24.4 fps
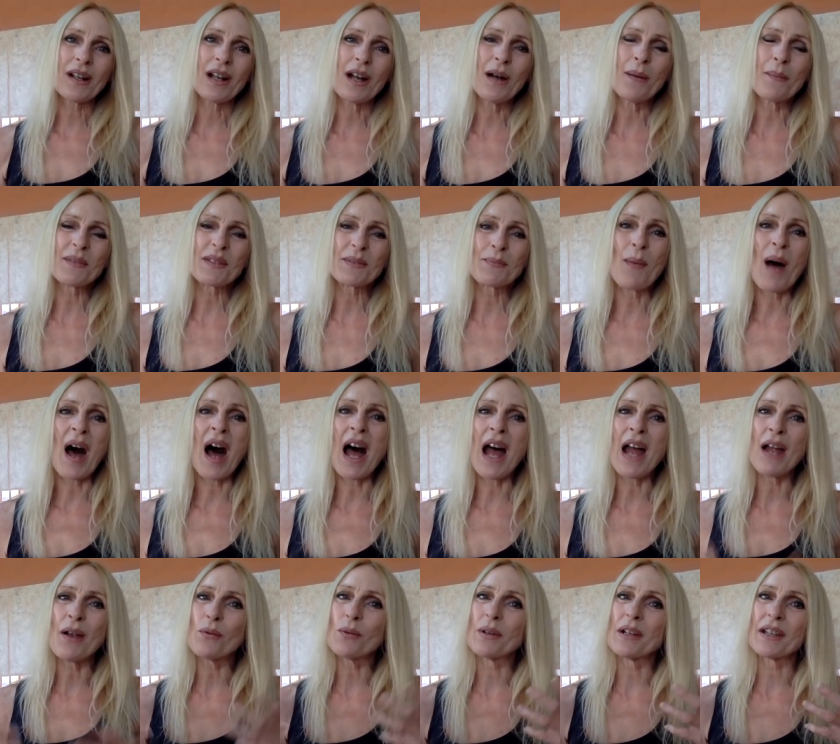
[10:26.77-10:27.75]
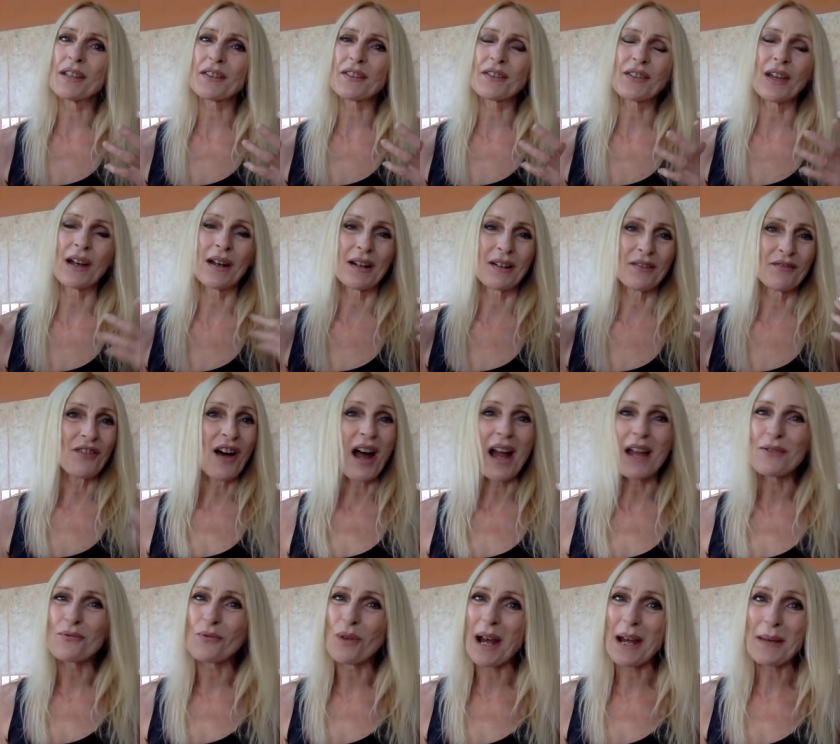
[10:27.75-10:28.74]
comes by with uh,
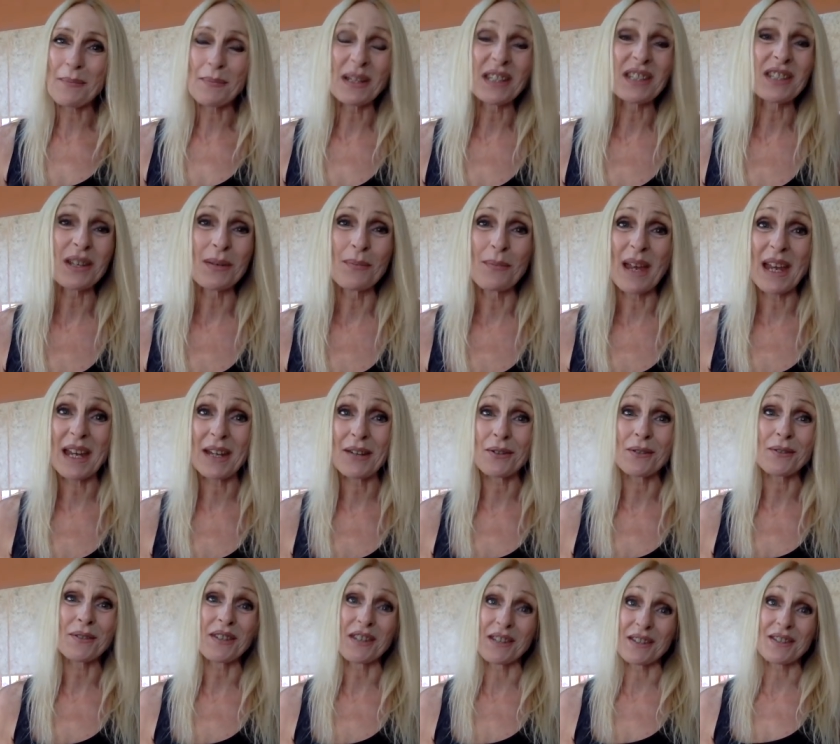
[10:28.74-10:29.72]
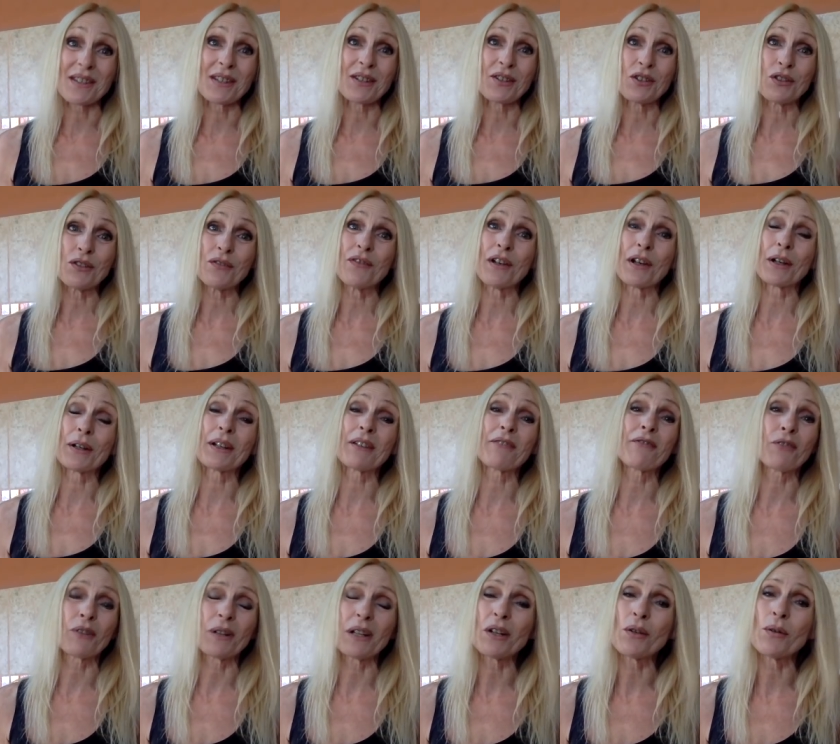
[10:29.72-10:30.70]
vine ripened tomatoes, as they do very
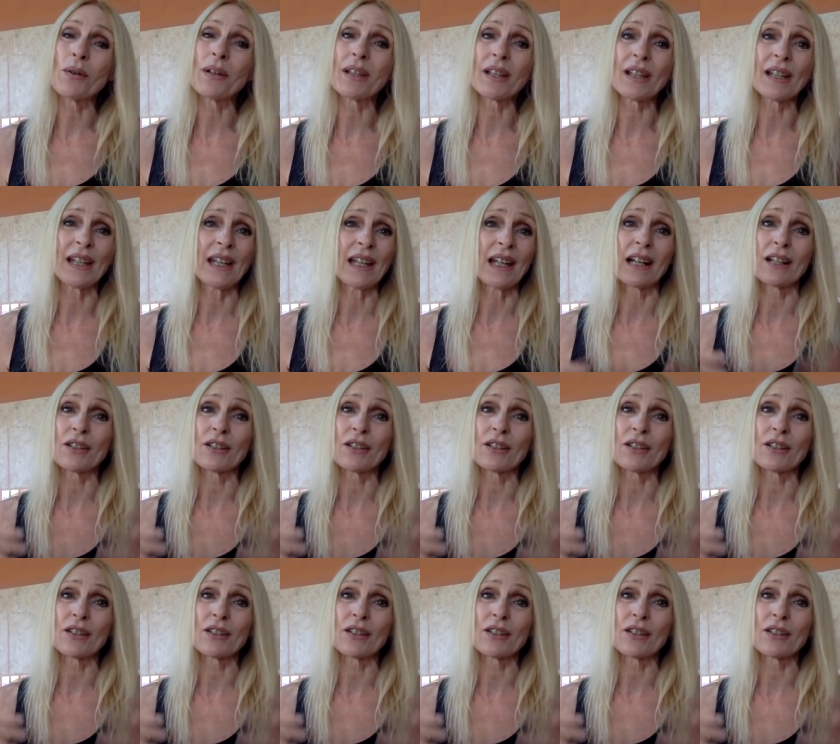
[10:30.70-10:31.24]
frequently.